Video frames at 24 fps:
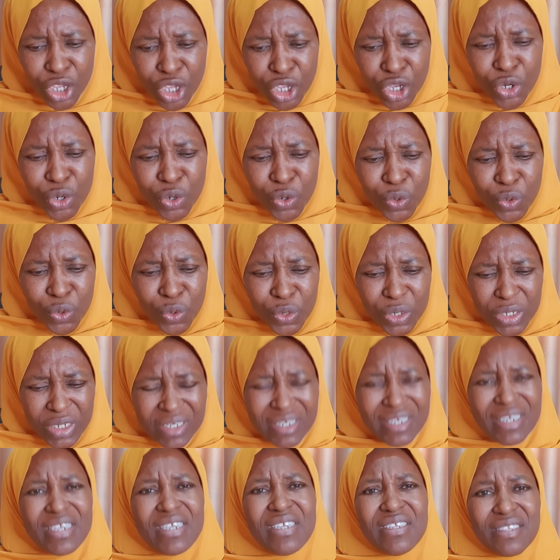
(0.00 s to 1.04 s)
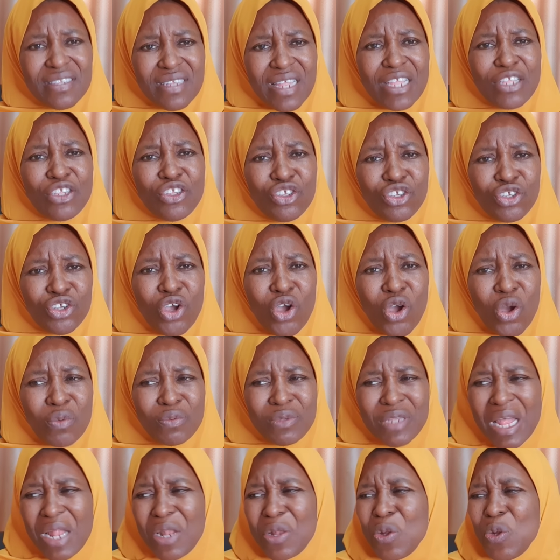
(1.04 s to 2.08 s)
you know, decent
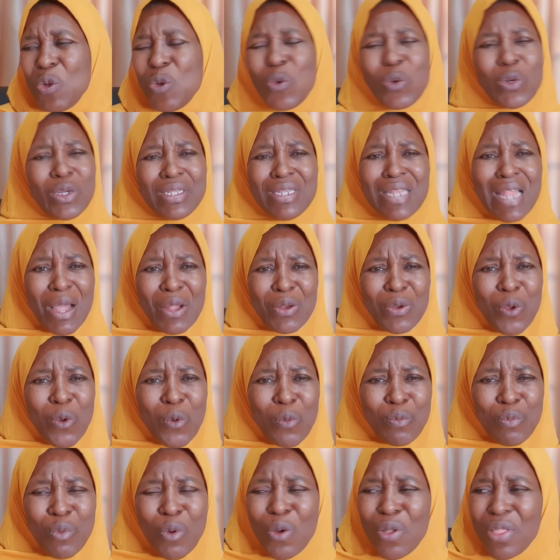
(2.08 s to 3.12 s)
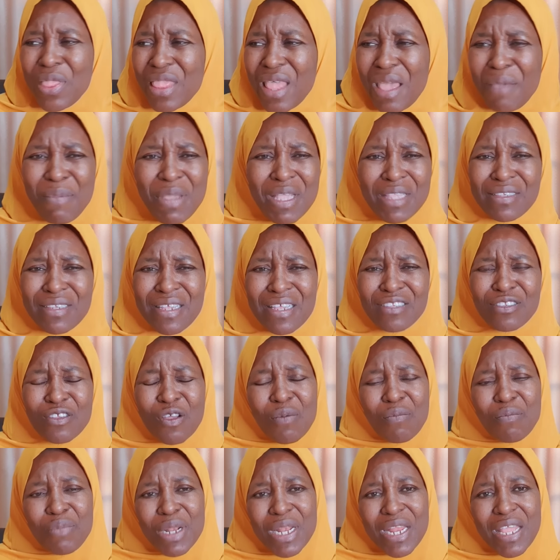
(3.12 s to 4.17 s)
jobs and look down upon them. It's, it's
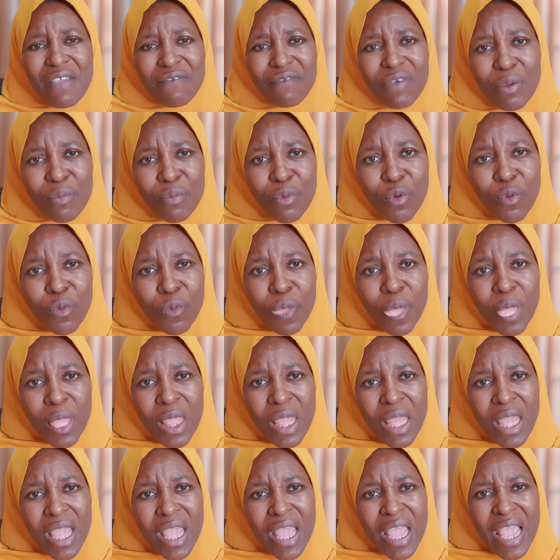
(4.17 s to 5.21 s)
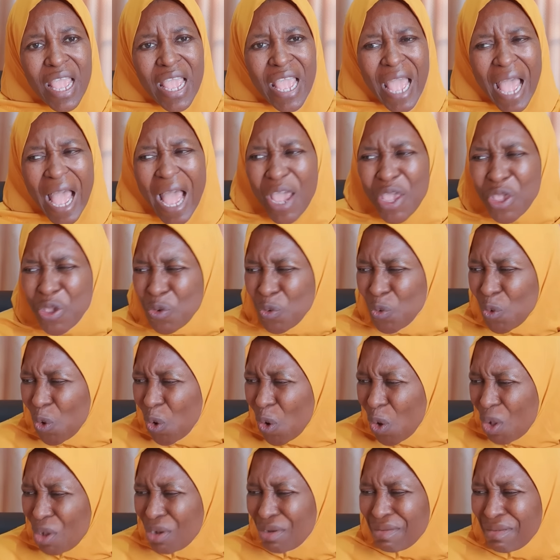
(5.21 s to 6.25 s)
unbelievable how you
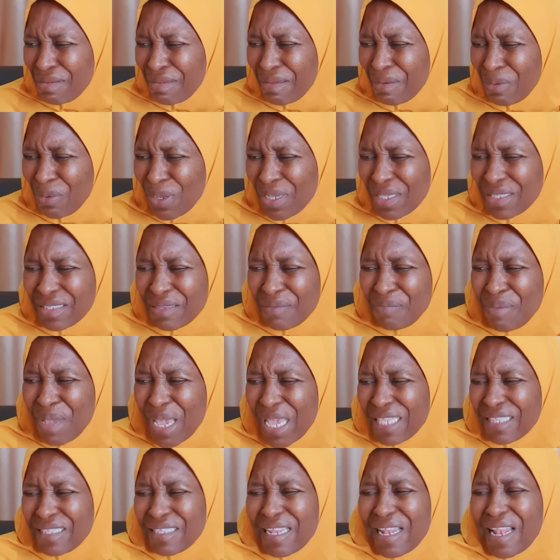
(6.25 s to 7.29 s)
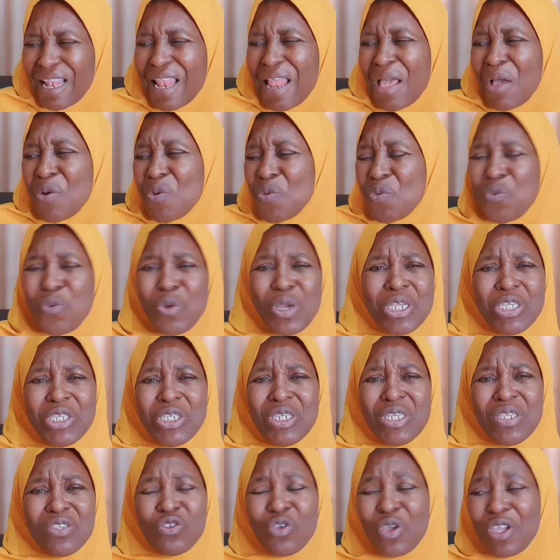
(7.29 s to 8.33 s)
call oh he's a he's
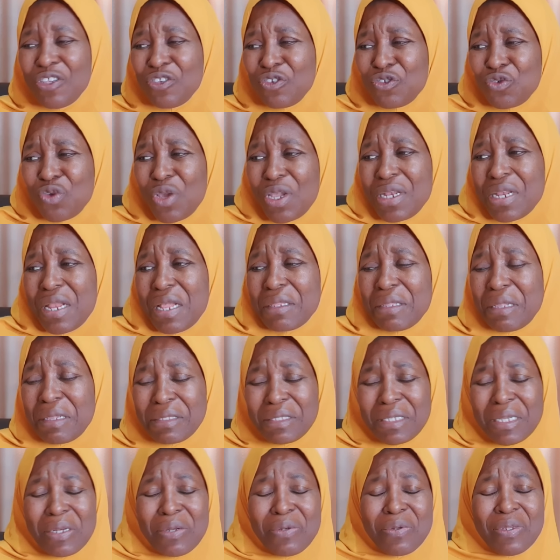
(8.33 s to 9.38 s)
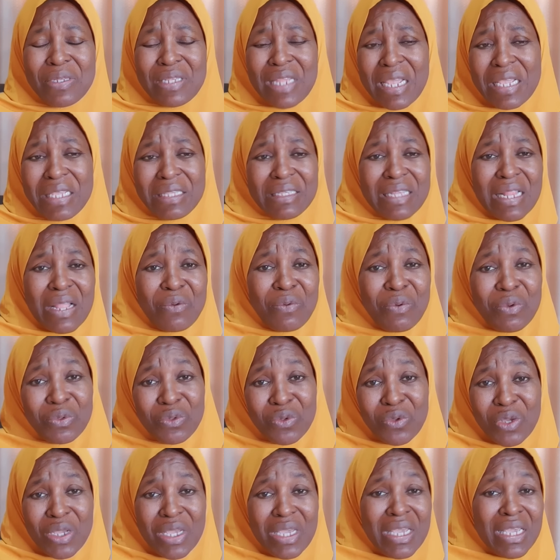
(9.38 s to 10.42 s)
languishing so he's throwing out and telling us that he's languishing
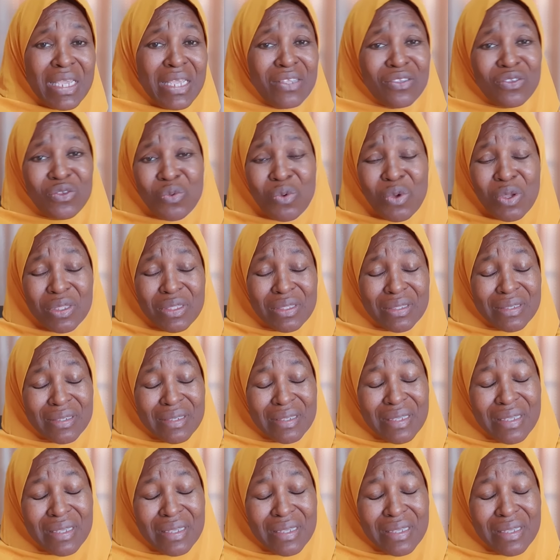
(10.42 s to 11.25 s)
so he he's what